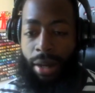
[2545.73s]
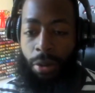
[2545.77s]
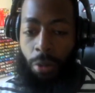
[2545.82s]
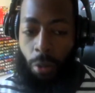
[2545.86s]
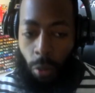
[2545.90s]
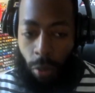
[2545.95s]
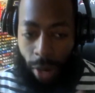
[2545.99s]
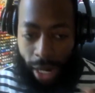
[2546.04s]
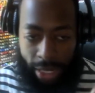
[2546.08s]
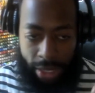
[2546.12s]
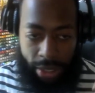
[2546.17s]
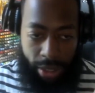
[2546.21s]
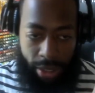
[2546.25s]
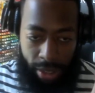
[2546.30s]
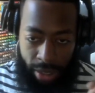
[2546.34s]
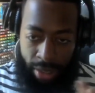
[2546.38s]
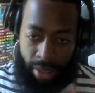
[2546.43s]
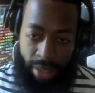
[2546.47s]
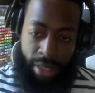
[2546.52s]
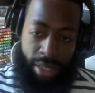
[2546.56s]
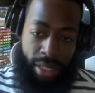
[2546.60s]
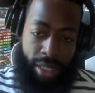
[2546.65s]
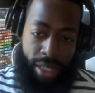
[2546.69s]

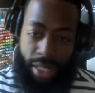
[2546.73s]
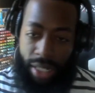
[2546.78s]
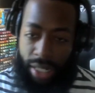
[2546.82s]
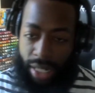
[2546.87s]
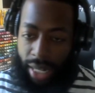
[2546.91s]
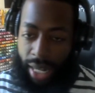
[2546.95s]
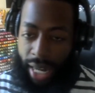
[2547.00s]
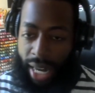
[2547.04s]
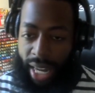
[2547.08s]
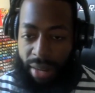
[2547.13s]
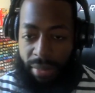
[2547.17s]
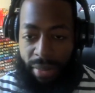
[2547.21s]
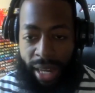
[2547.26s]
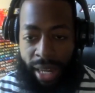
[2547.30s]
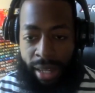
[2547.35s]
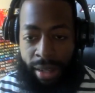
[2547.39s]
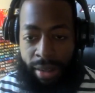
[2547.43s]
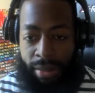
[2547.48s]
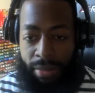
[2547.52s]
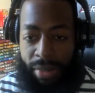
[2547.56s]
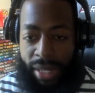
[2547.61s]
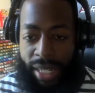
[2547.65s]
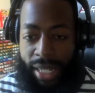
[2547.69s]
Western anime
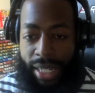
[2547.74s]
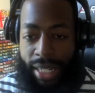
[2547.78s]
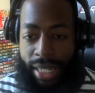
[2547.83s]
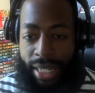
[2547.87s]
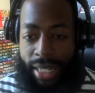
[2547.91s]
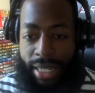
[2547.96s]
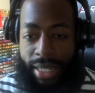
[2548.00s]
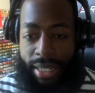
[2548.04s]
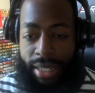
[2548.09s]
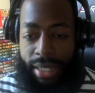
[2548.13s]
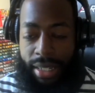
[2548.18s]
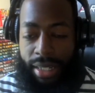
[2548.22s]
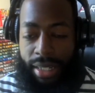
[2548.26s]
because